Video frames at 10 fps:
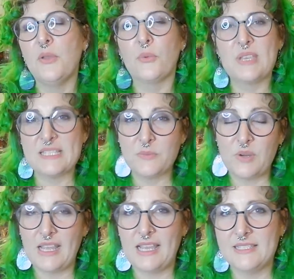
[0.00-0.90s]
Reason
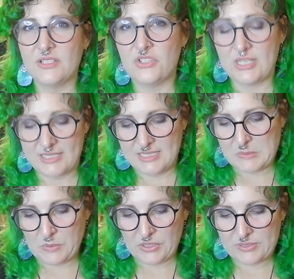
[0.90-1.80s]
why I suggest these
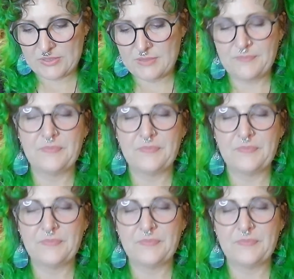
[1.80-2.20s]
books.